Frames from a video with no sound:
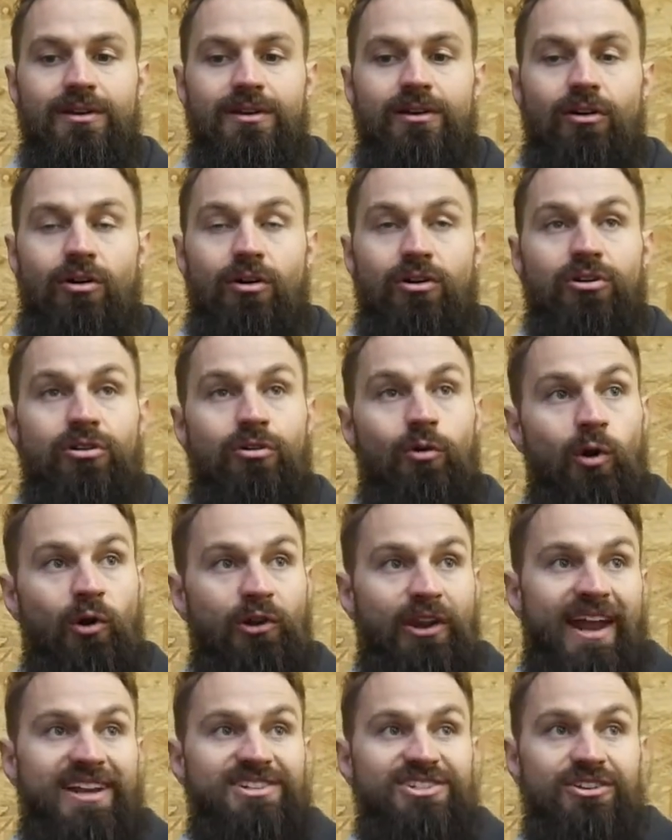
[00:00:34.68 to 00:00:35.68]
or
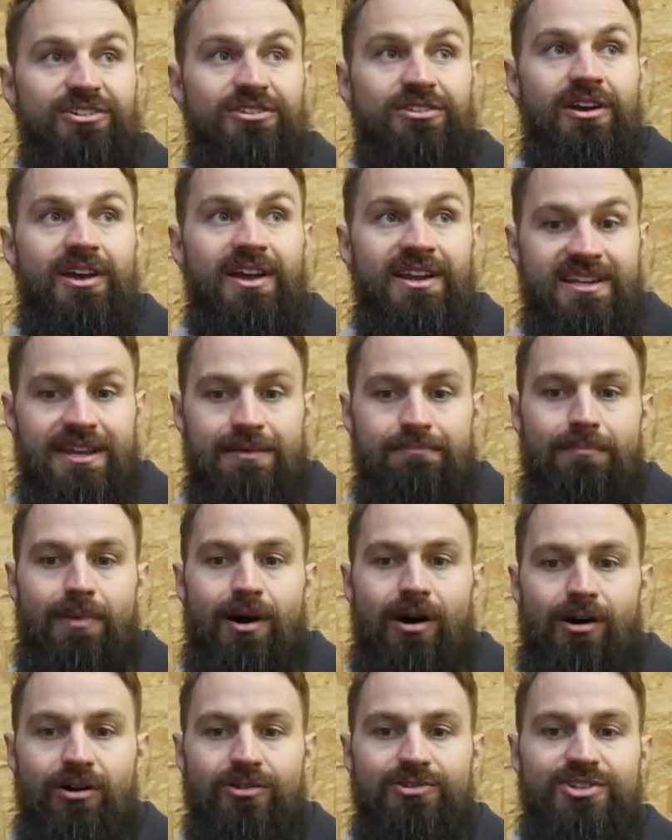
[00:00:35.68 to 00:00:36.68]
coordination
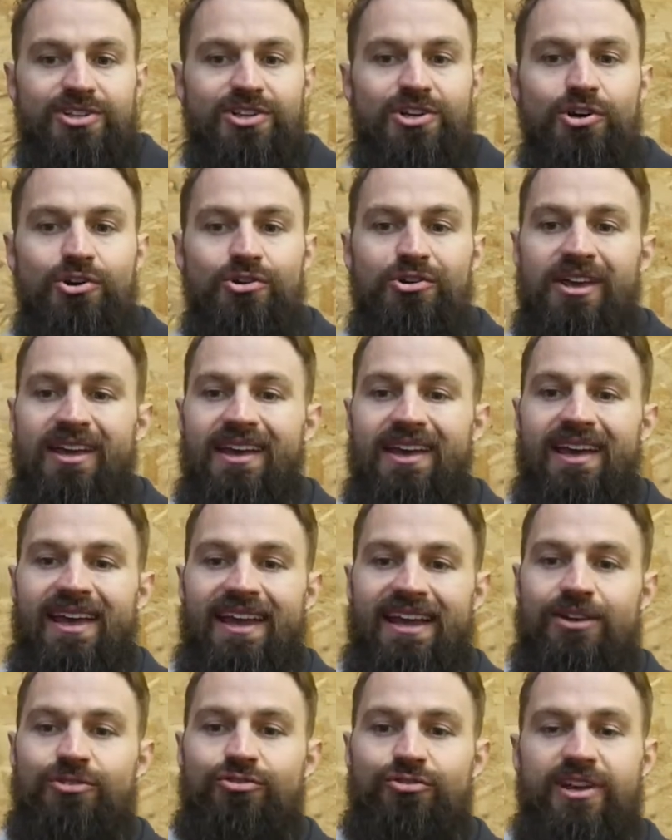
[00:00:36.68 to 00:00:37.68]
demands could
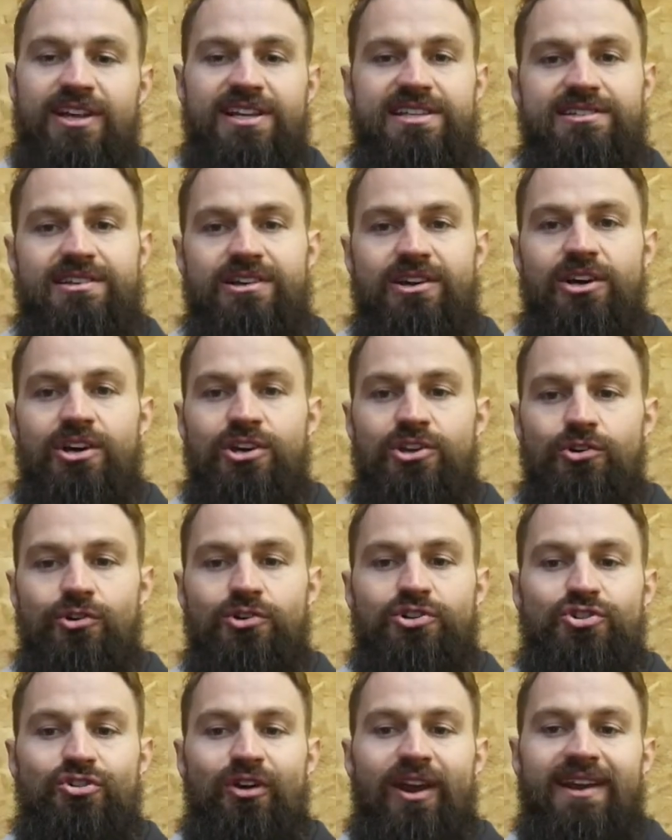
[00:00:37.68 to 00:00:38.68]
increase your
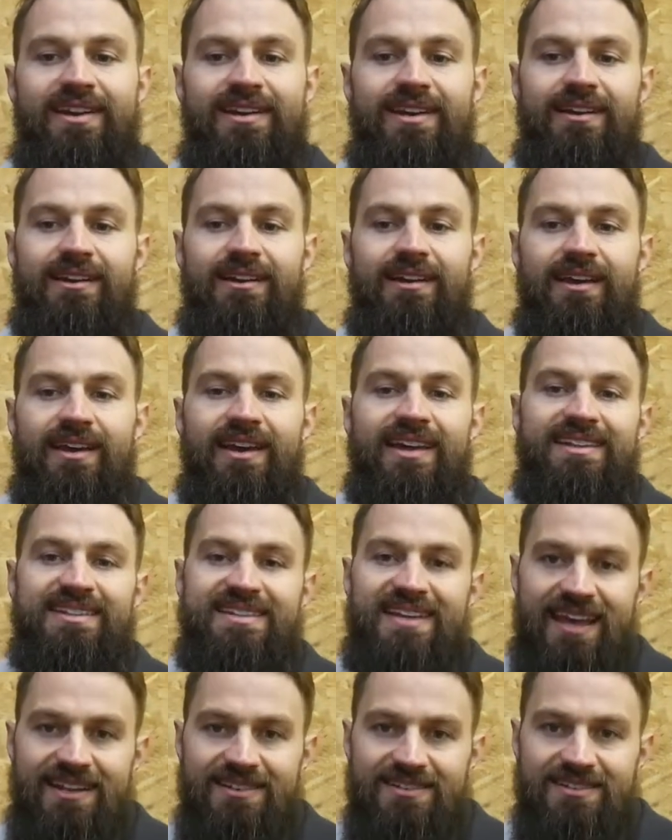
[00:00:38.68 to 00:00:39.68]
training
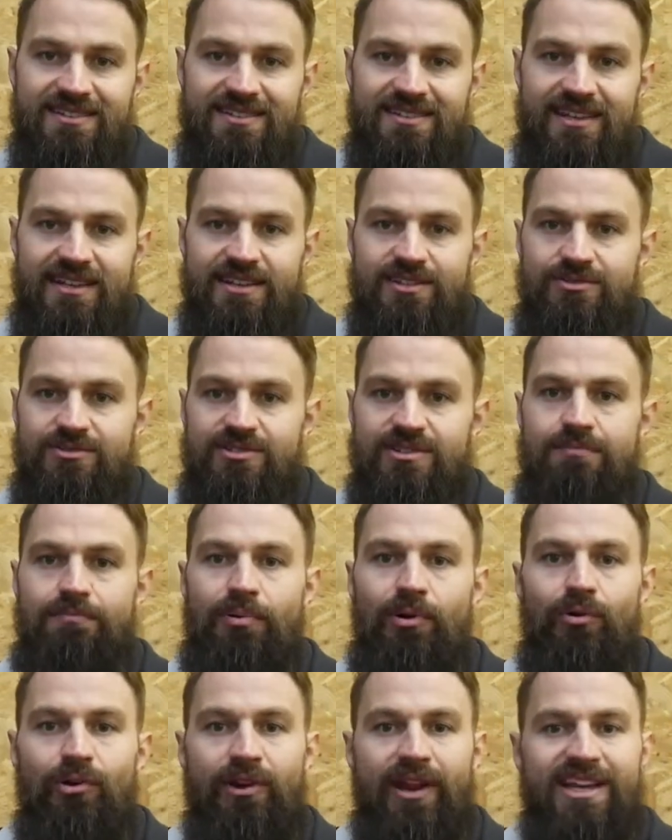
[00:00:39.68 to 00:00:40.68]
intensity. So it's an
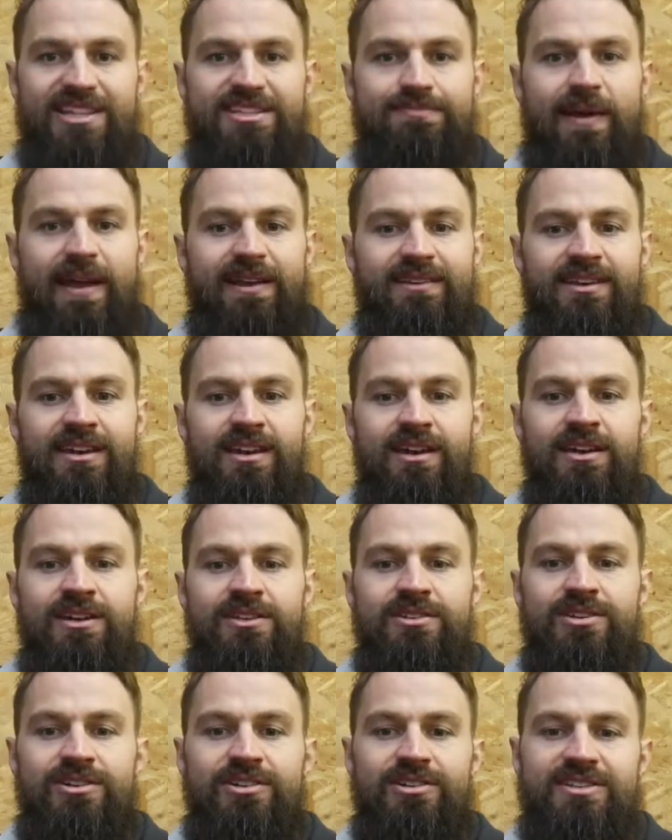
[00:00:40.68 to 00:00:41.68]
important aspect
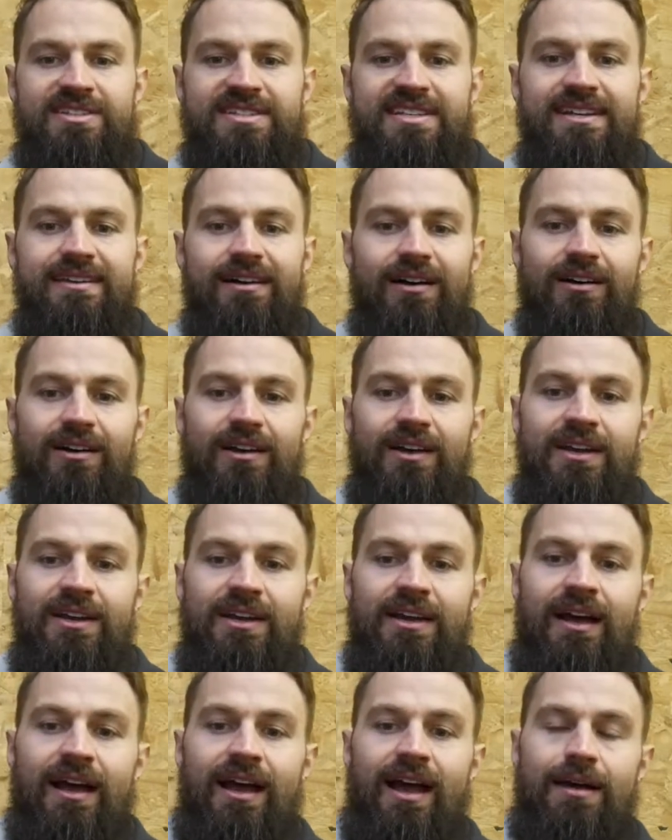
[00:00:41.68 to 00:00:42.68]
to consider.
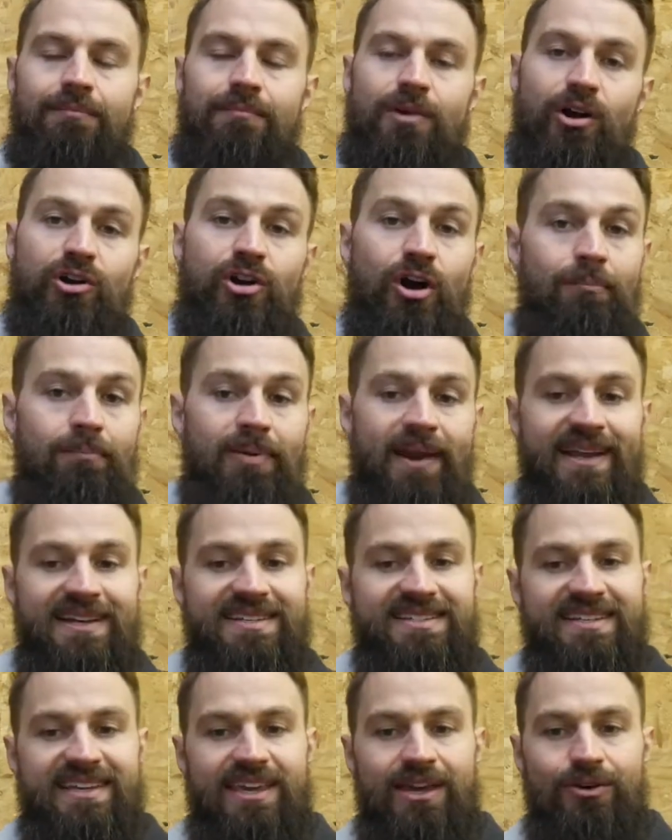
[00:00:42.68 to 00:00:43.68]
A
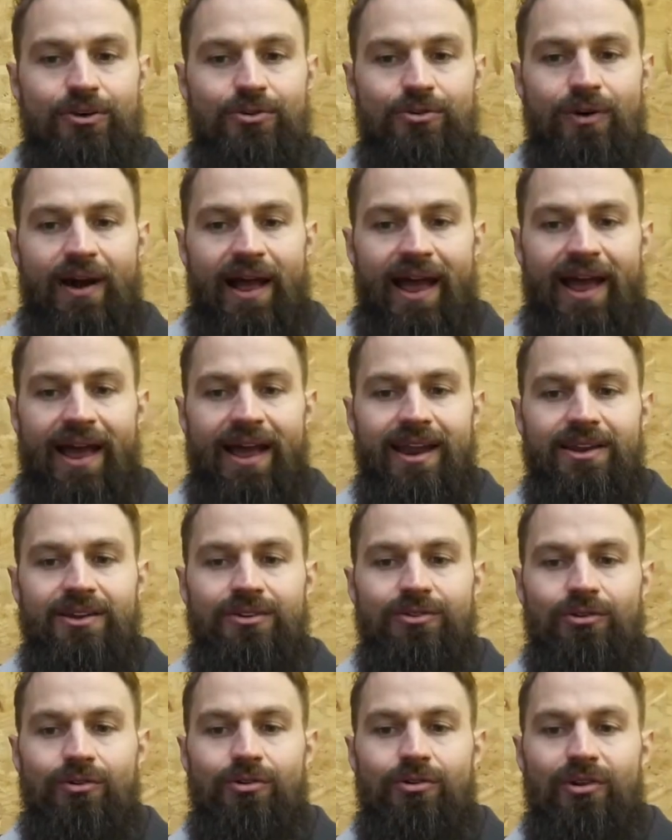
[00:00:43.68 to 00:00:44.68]
complex skill
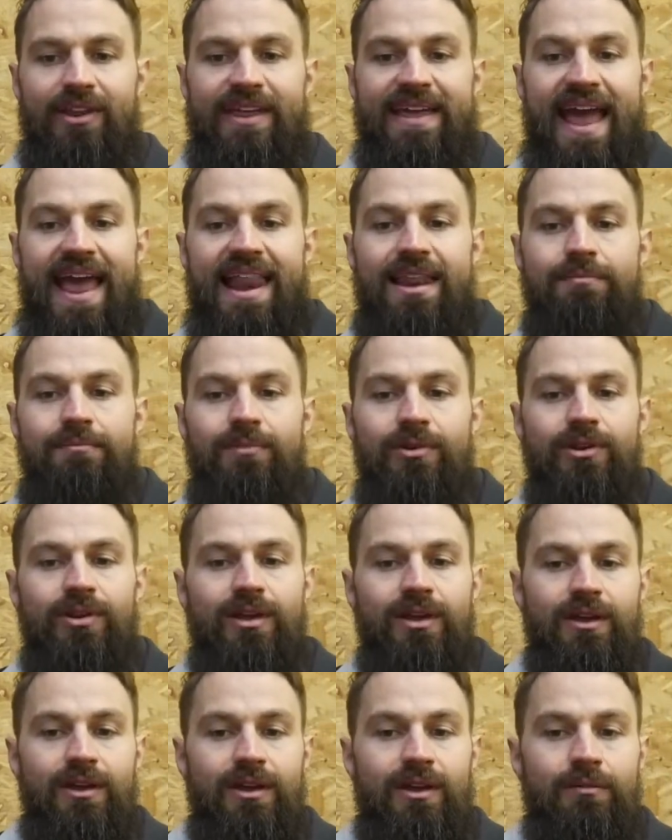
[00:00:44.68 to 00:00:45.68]
and or the element
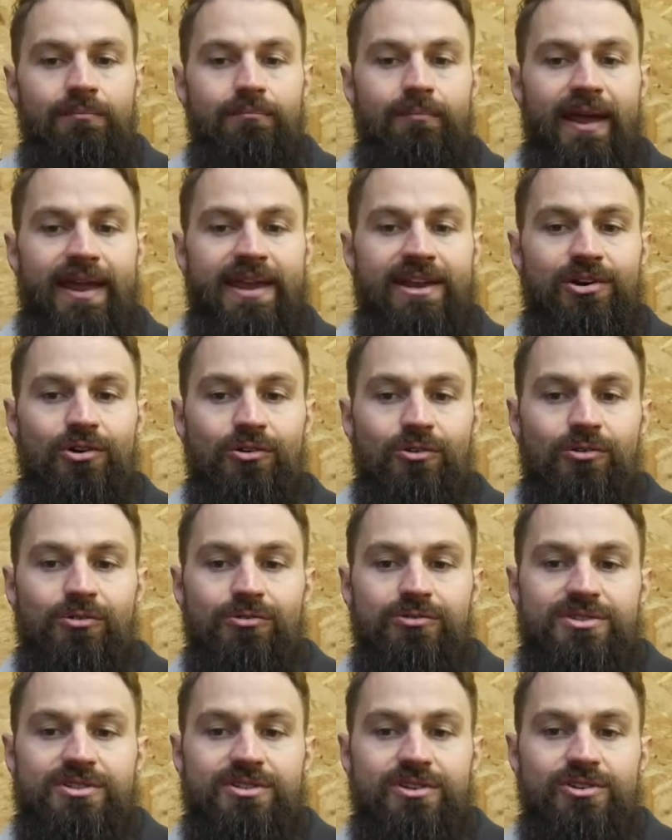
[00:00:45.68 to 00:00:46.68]
may
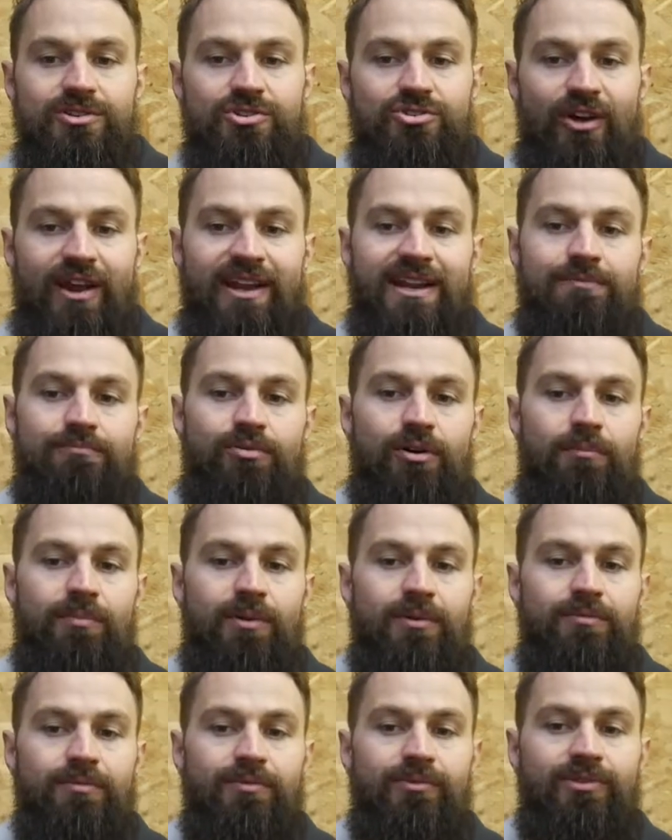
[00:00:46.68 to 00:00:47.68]
cause training
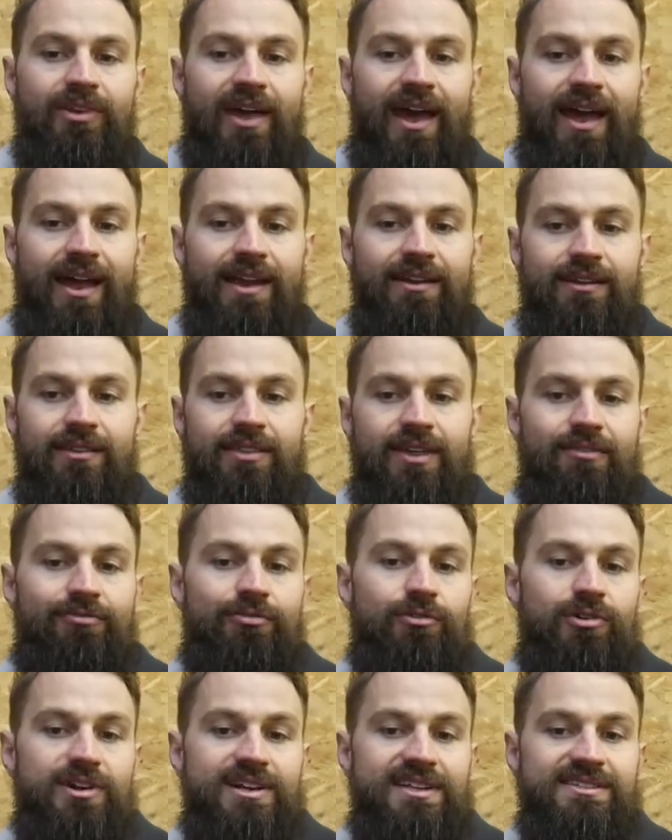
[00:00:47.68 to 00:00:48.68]
problems and
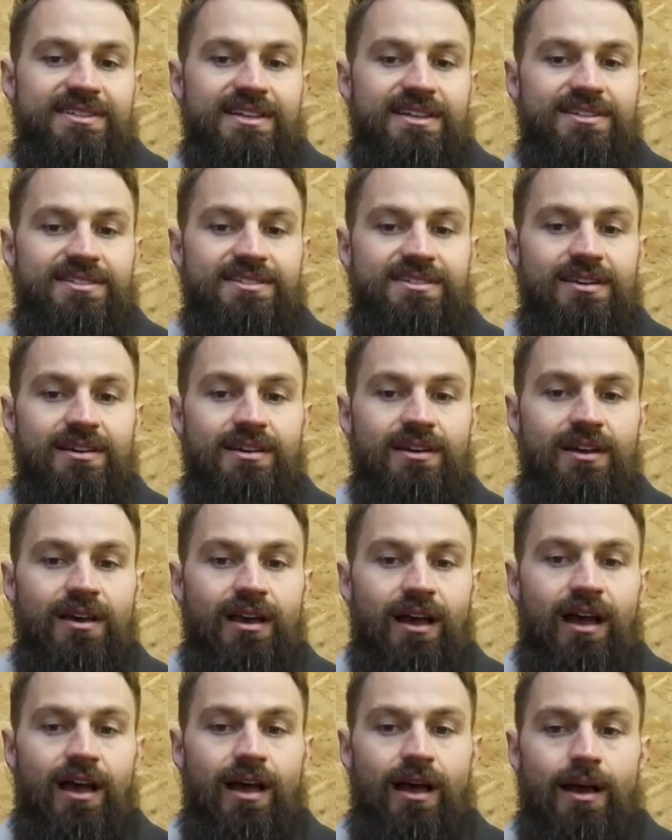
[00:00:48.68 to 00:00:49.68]
therefore exists
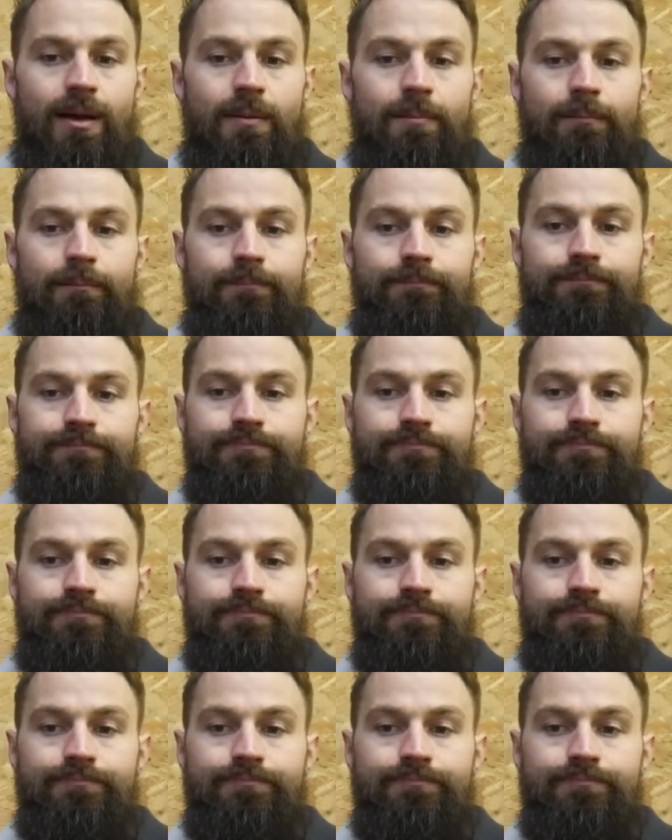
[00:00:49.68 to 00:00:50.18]
an